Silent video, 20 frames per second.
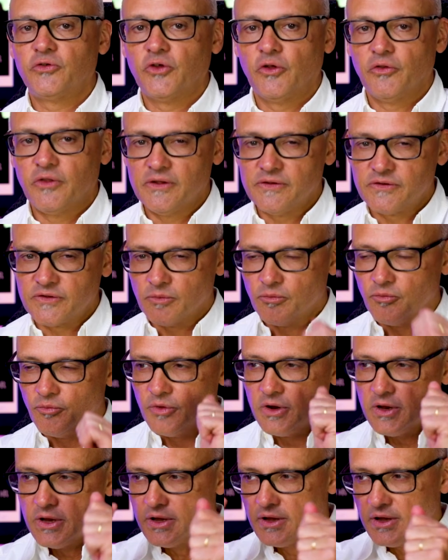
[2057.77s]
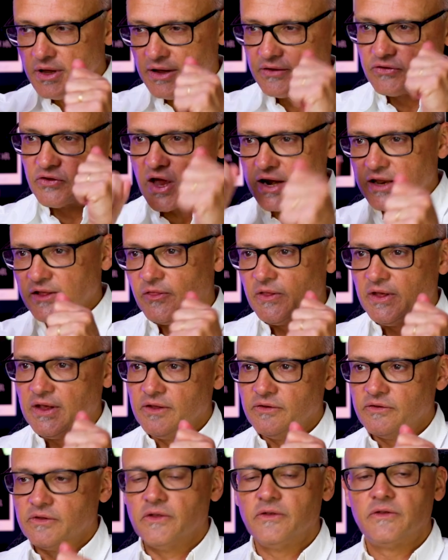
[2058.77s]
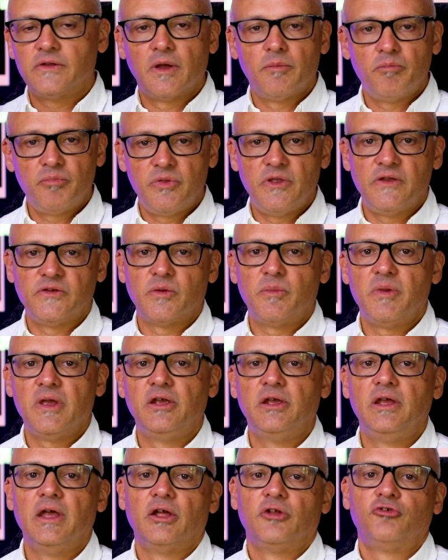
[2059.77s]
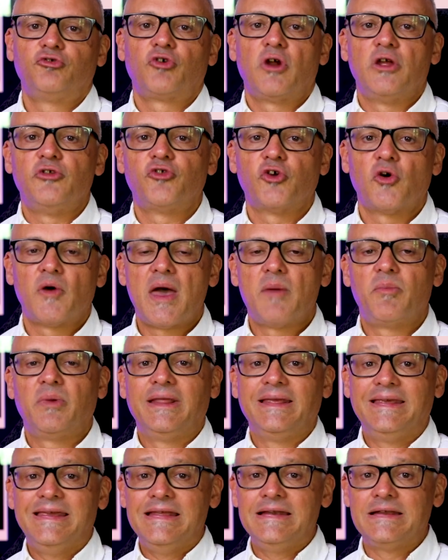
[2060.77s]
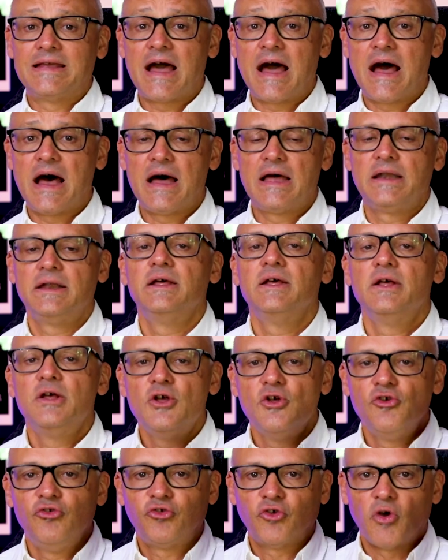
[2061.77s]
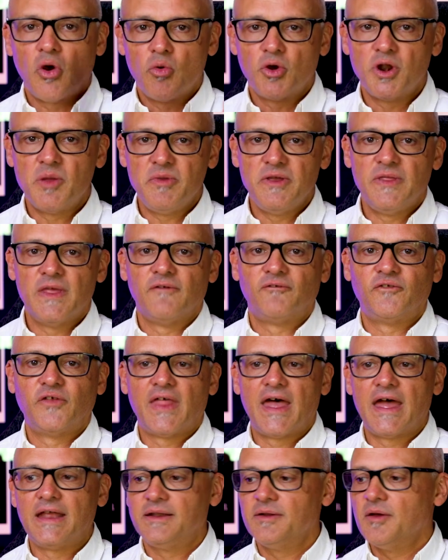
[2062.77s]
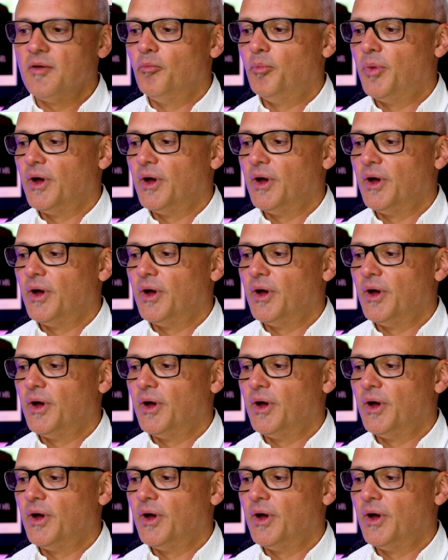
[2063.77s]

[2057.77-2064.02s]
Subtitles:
So there's some exciting things. There's a big trade show happening in Cannes, so I want to be there for that.